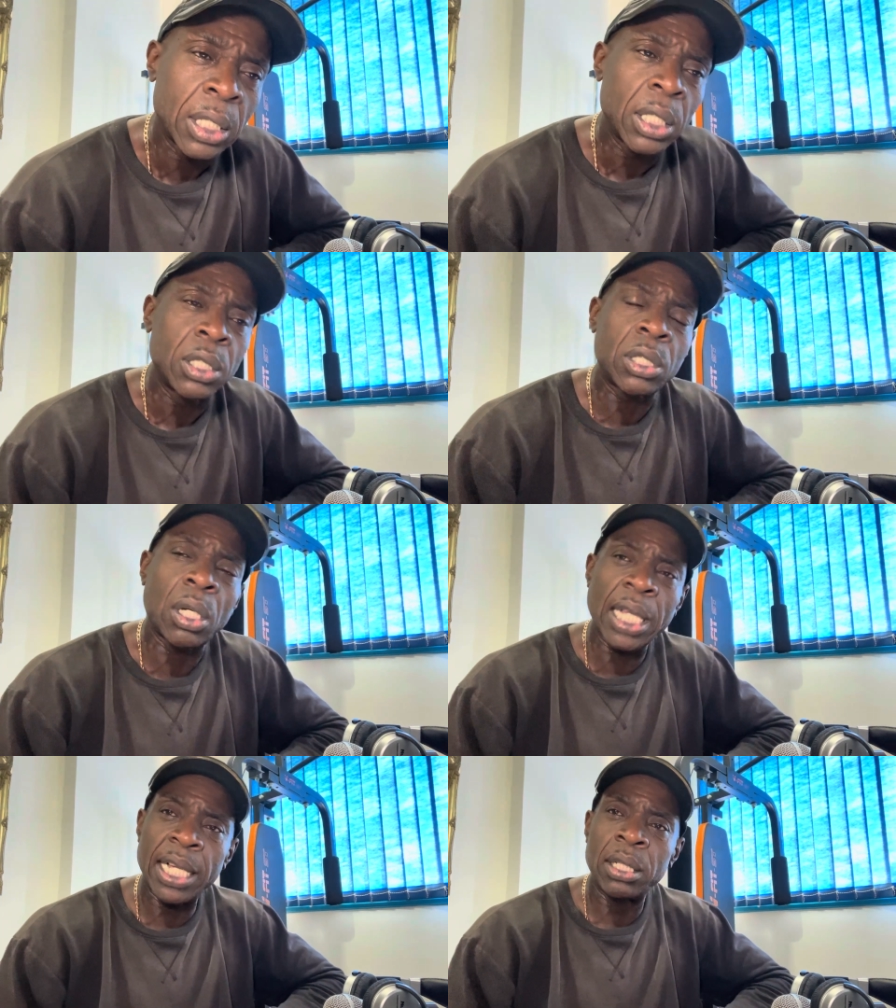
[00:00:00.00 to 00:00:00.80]
So
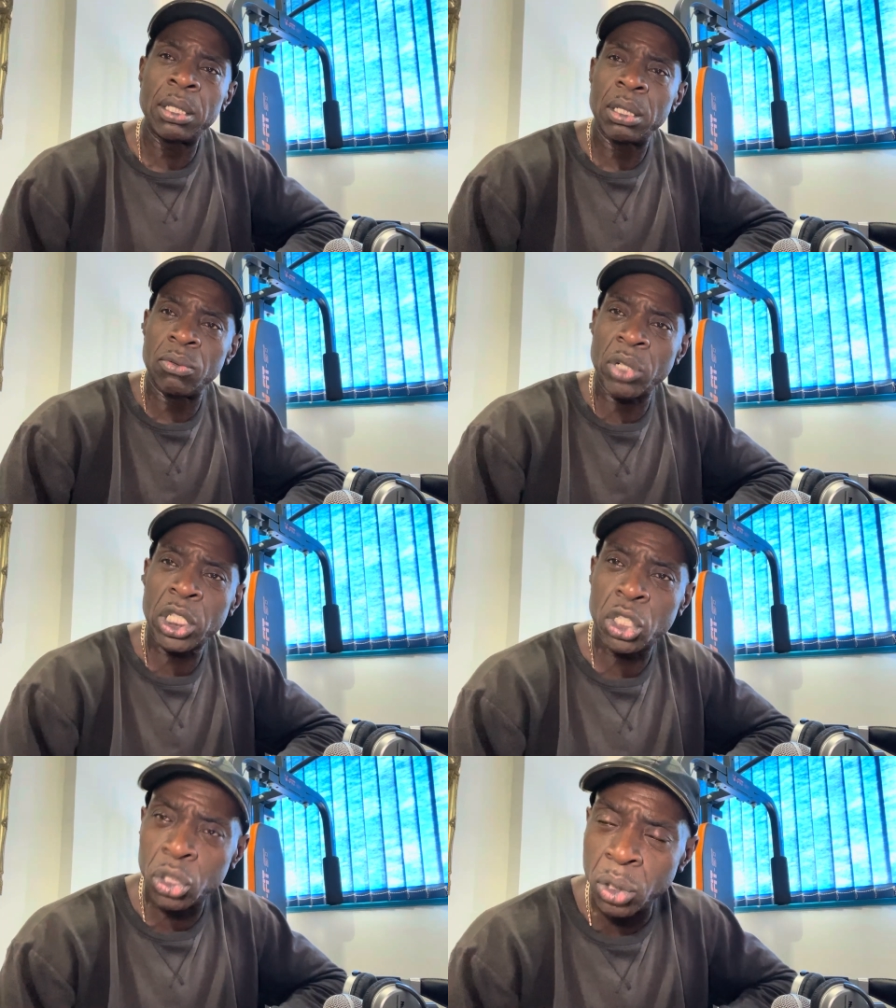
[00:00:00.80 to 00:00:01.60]
then
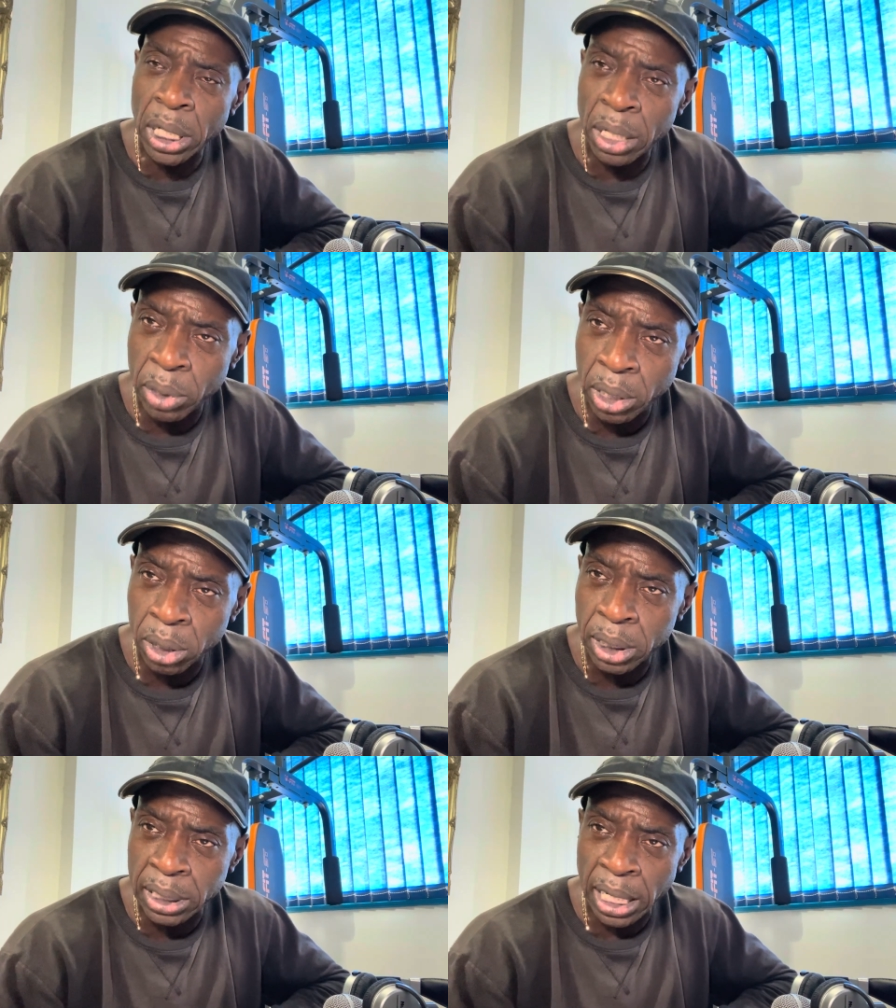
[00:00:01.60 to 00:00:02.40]
Rishi Sunak went on
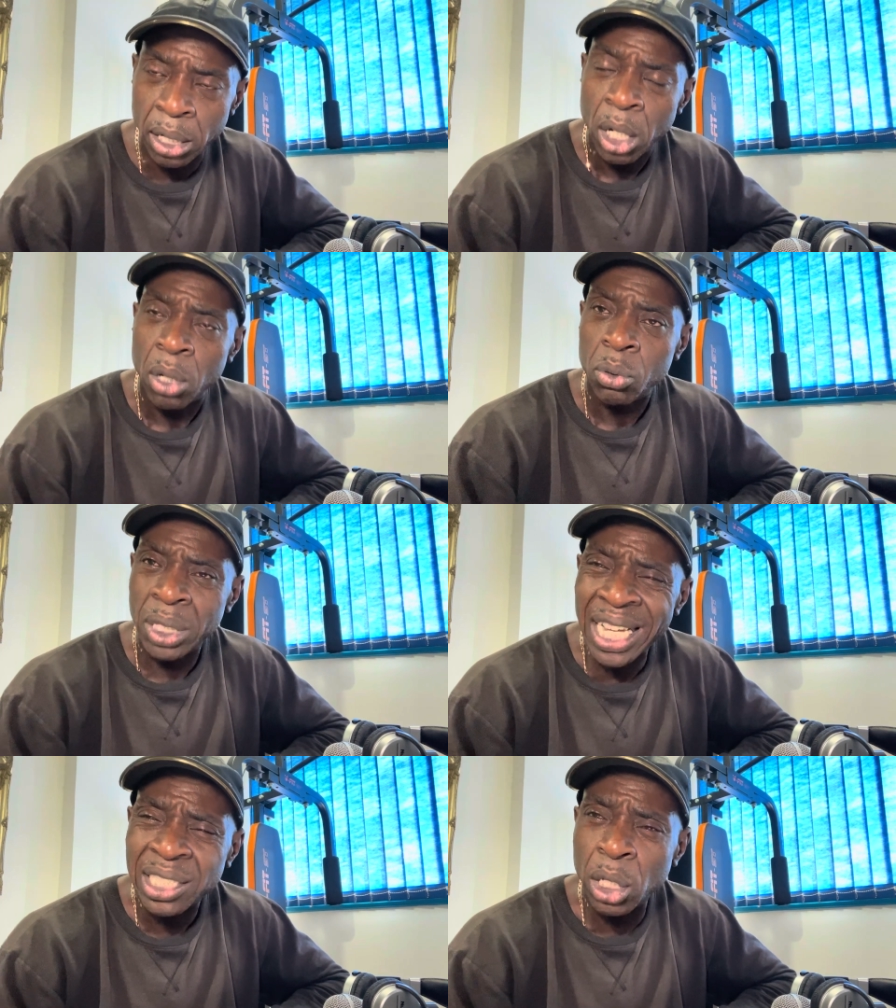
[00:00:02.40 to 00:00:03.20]
to say,
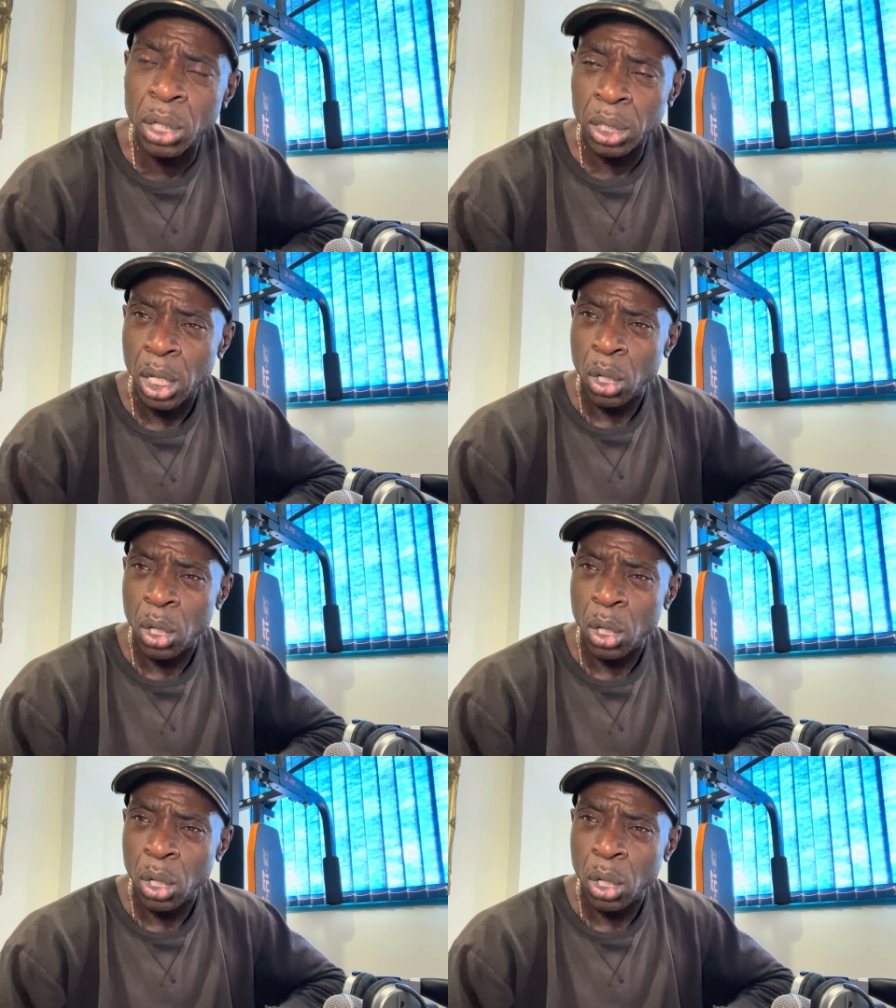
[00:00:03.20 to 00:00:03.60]
yes, look,